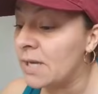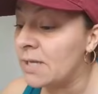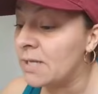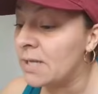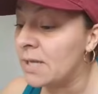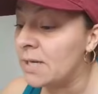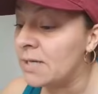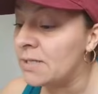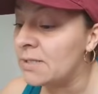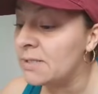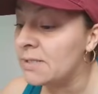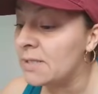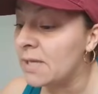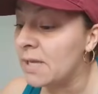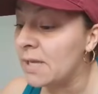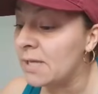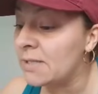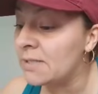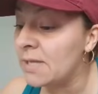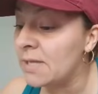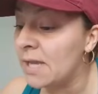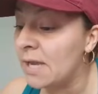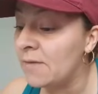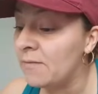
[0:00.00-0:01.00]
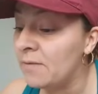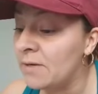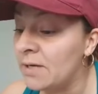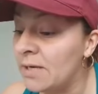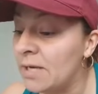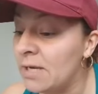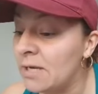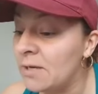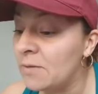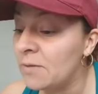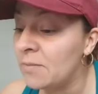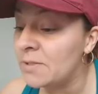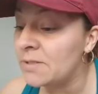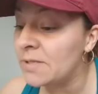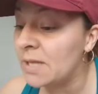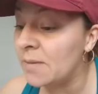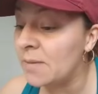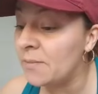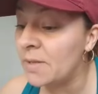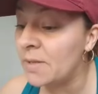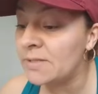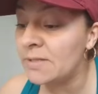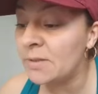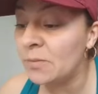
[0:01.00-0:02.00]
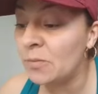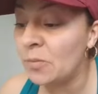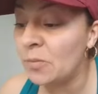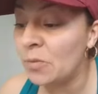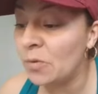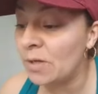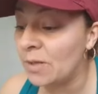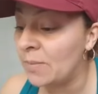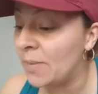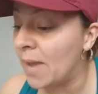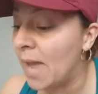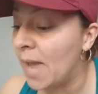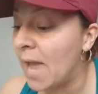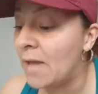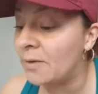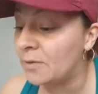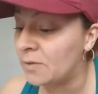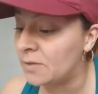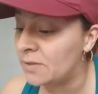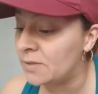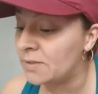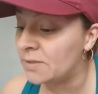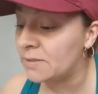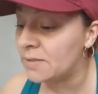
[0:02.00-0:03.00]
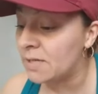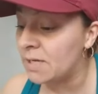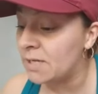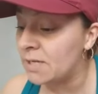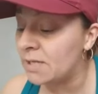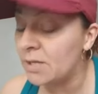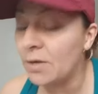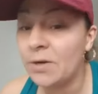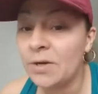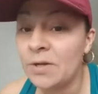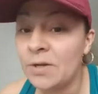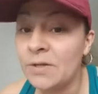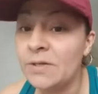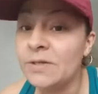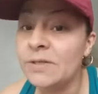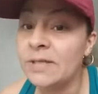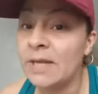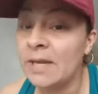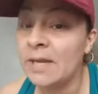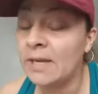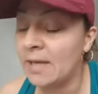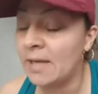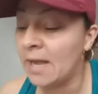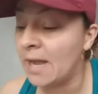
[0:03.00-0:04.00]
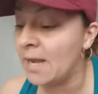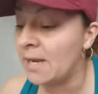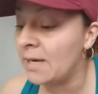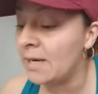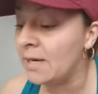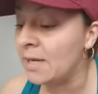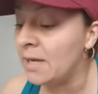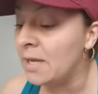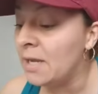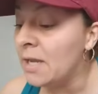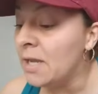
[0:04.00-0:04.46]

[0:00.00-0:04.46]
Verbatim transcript: And then it says the heavenly kingdom is not based on worldly patterns. They're going to understand that.